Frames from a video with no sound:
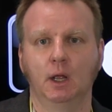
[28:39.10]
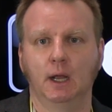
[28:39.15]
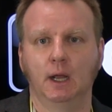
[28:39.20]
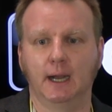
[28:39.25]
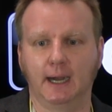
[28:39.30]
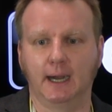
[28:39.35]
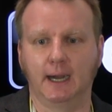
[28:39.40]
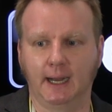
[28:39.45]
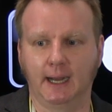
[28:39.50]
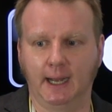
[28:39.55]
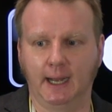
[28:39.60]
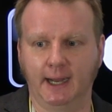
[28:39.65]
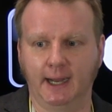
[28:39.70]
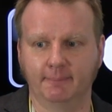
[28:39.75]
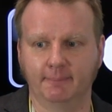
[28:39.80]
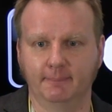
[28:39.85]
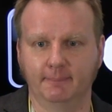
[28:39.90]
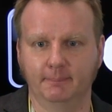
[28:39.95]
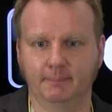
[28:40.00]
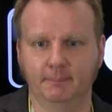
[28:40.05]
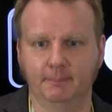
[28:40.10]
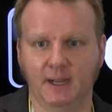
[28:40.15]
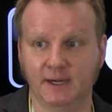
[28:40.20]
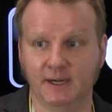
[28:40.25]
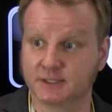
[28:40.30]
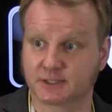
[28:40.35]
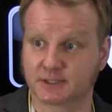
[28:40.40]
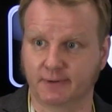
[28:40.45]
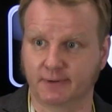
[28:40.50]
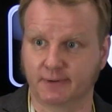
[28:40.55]
And
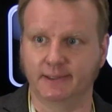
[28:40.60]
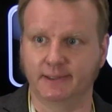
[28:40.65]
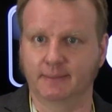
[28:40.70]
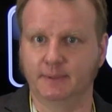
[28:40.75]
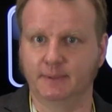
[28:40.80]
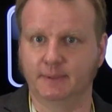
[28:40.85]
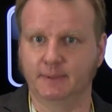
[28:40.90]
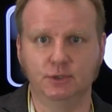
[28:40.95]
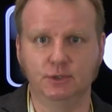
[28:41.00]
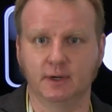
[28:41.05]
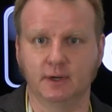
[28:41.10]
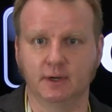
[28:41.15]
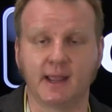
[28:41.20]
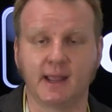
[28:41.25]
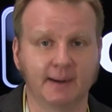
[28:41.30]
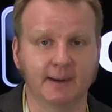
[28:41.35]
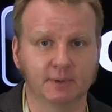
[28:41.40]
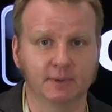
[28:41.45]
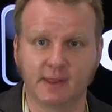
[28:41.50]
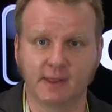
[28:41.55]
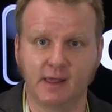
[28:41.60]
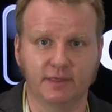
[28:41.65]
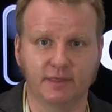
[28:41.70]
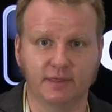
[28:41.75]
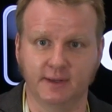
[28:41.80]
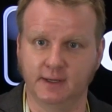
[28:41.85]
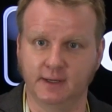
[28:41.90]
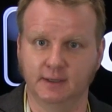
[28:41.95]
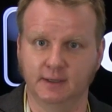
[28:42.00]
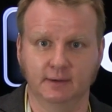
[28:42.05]
it's great. I mean, you can hammer that
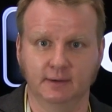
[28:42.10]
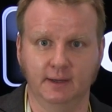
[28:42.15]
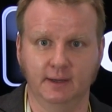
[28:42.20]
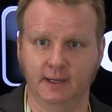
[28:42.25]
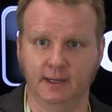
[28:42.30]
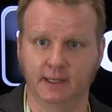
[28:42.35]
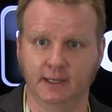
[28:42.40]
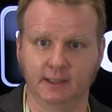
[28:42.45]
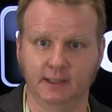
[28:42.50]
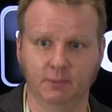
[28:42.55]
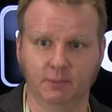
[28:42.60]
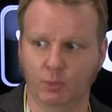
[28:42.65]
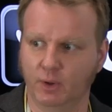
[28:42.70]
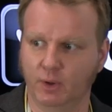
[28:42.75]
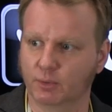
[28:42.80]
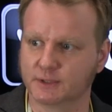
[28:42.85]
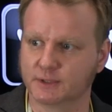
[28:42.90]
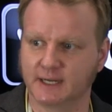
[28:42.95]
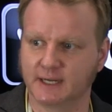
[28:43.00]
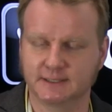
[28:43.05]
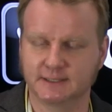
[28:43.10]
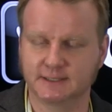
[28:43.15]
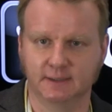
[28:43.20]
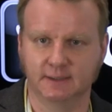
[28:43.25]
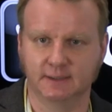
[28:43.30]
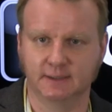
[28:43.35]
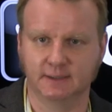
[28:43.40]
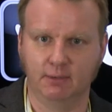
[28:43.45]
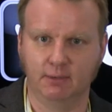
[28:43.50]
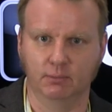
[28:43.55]
thing, and we were
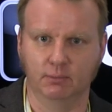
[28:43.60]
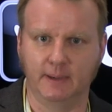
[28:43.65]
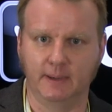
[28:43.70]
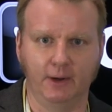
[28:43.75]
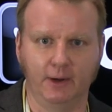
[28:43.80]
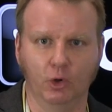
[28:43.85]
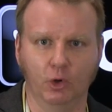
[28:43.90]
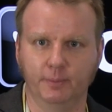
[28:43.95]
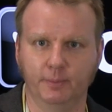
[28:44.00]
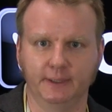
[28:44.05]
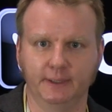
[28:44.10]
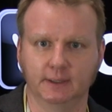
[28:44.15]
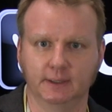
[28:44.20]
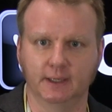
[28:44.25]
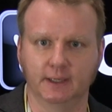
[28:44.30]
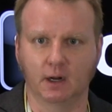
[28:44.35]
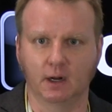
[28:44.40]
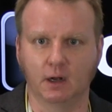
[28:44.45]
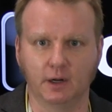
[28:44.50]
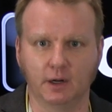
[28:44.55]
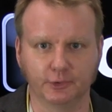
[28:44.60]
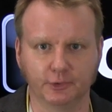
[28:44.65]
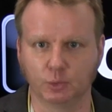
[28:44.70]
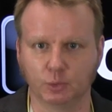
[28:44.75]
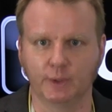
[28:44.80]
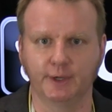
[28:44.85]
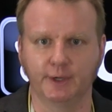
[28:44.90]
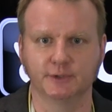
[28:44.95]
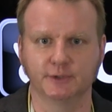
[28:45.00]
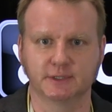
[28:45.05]
testing that by opening like 100
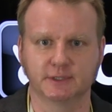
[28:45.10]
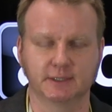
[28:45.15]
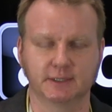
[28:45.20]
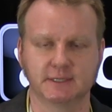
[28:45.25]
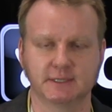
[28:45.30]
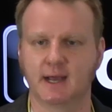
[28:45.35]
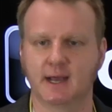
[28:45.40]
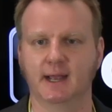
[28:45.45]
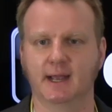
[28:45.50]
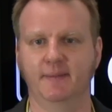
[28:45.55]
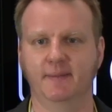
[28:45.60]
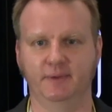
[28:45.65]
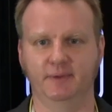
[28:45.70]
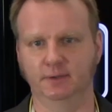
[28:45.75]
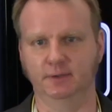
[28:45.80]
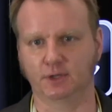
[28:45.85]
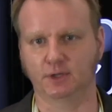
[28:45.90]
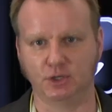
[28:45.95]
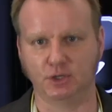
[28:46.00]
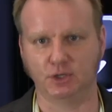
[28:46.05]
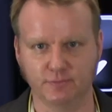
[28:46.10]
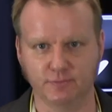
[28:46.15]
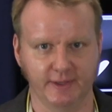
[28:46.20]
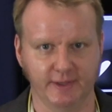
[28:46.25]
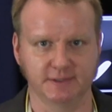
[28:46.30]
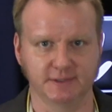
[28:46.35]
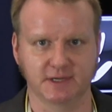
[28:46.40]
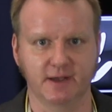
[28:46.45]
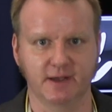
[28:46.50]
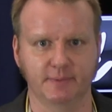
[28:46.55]
windows at a time. It'll queue
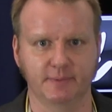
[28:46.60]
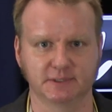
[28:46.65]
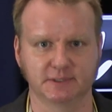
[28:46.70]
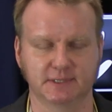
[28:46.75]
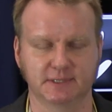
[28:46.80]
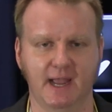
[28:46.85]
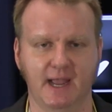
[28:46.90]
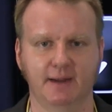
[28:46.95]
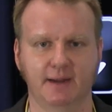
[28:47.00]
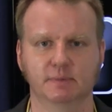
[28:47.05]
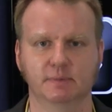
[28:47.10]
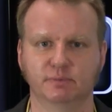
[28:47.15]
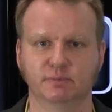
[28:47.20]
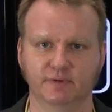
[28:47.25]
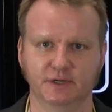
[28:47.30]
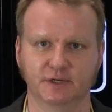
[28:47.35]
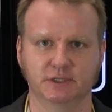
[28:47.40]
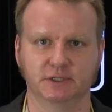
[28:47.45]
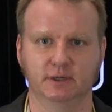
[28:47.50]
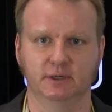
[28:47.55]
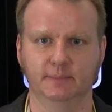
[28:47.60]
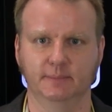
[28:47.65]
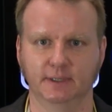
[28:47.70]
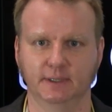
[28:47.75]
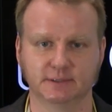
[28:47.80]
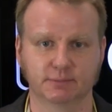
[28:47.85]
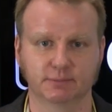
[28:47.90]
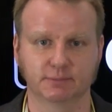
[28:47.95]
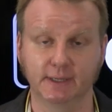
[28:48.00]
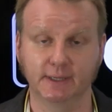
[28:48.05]
things up and stack them and provision them, and
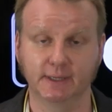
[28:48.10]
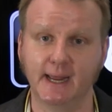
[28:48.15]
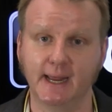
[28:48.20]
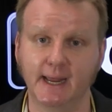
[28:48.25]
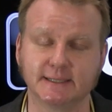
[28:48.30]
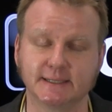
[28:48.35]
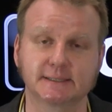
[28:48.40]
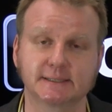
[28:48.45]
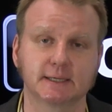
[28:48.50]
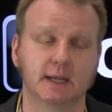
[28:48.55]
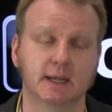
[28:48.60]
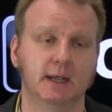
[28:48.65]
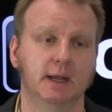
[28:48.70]
it's really nice.